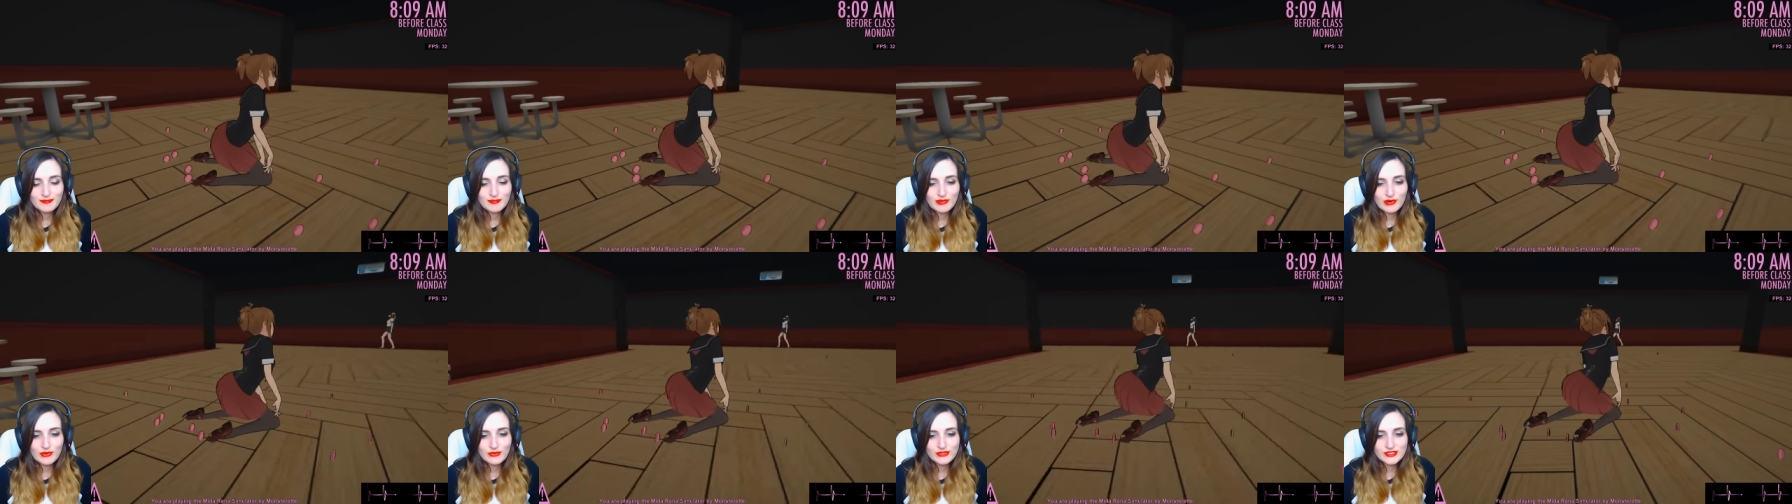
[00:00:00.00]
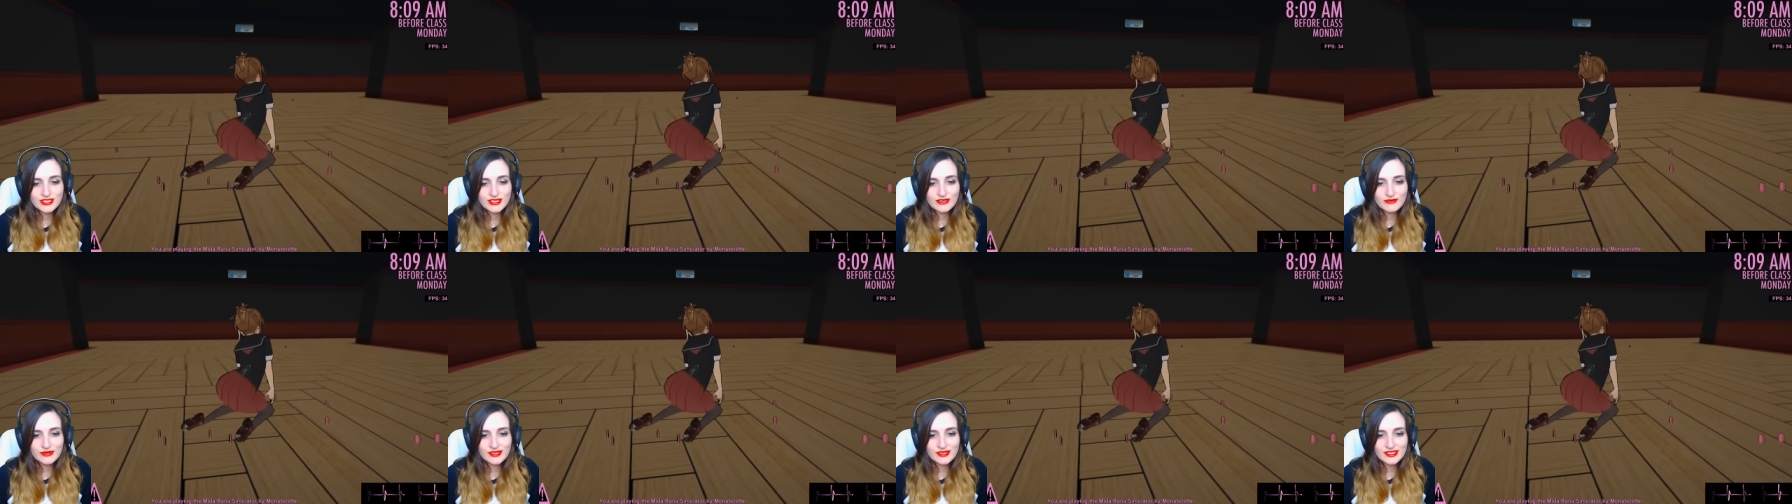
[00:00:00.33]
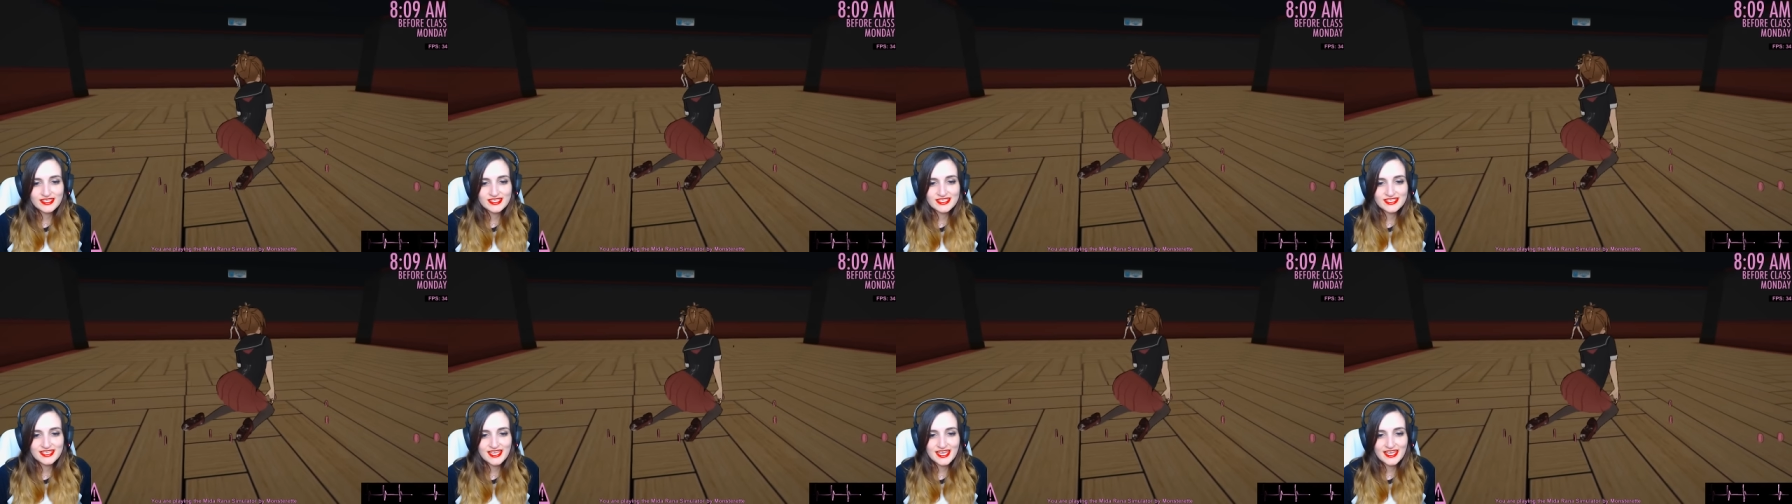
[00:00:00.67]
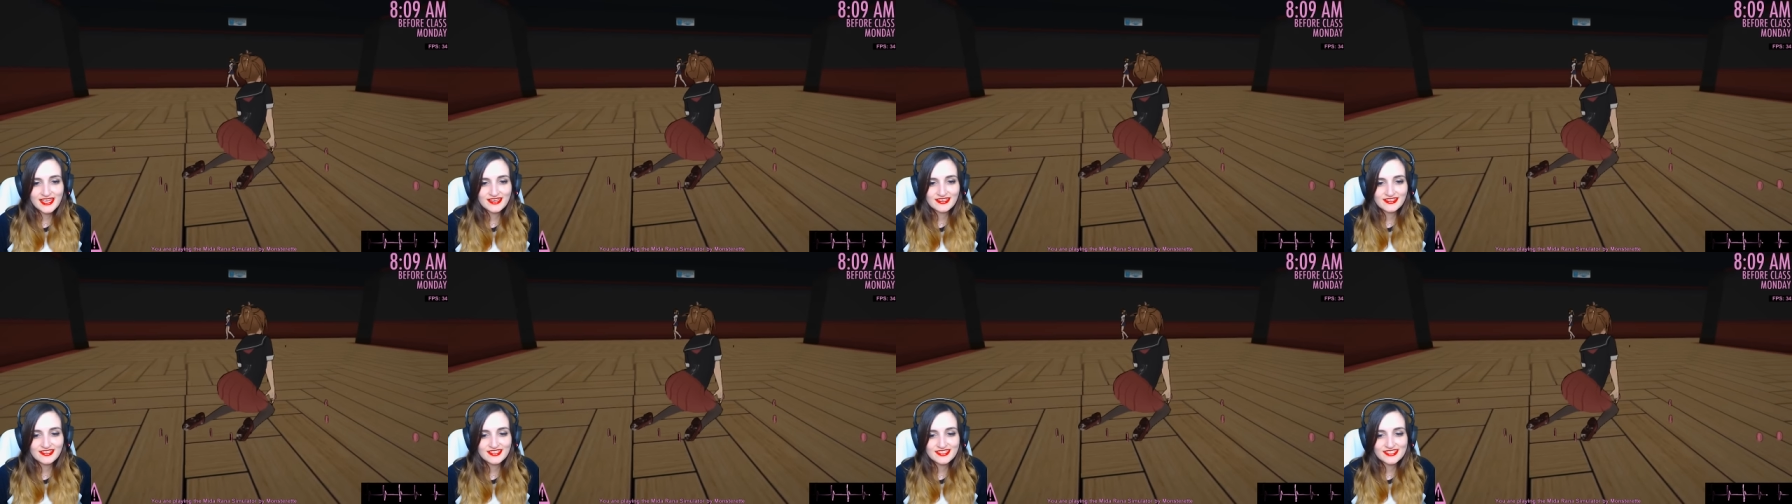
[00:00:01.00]
posing really
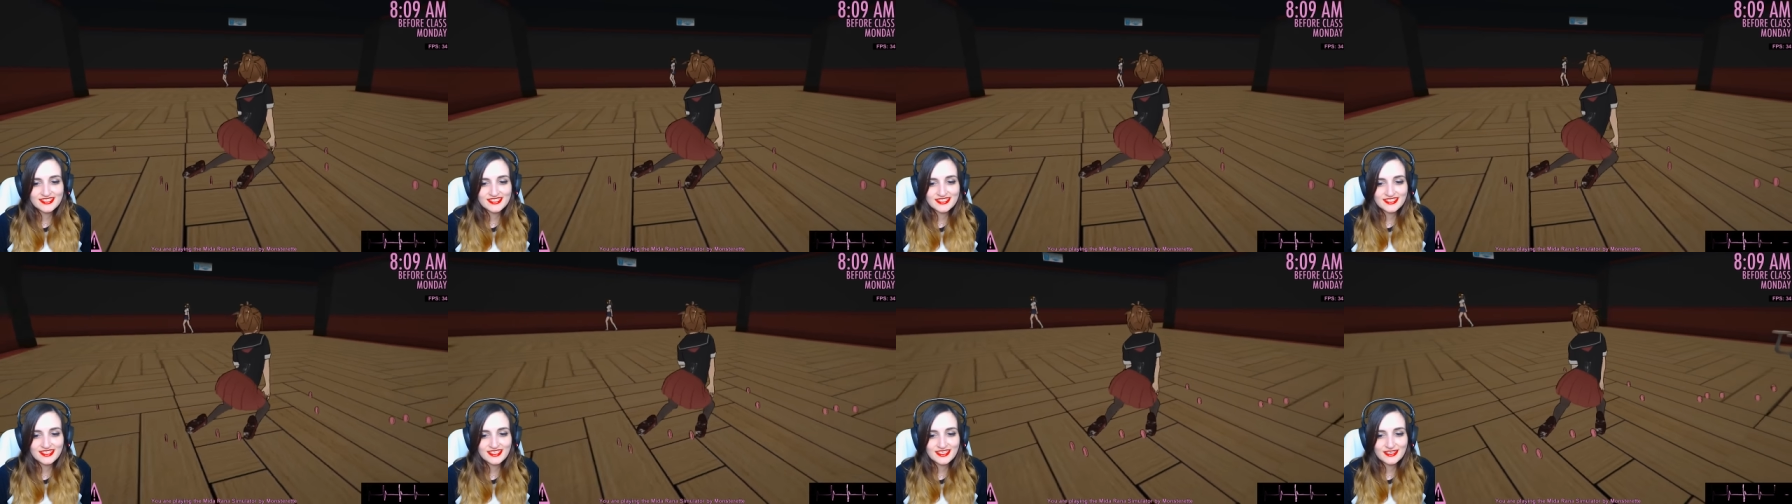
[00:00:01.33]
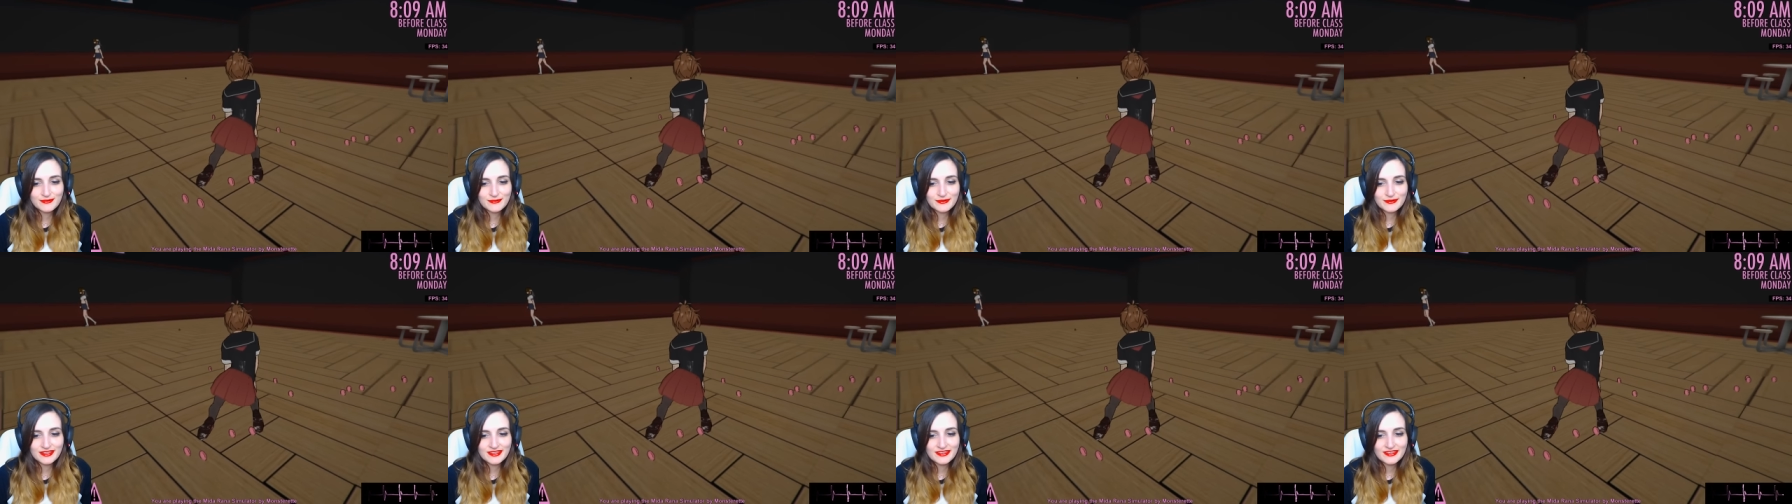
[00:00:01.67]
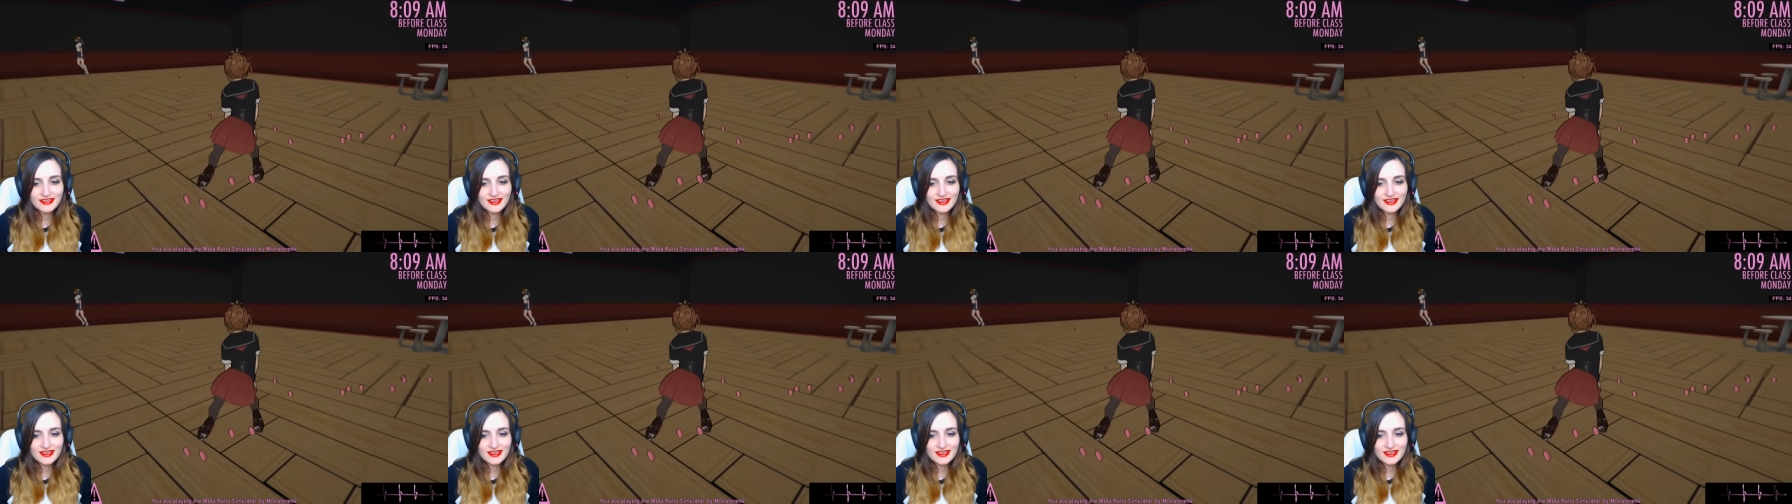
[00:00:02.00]
scandalously with,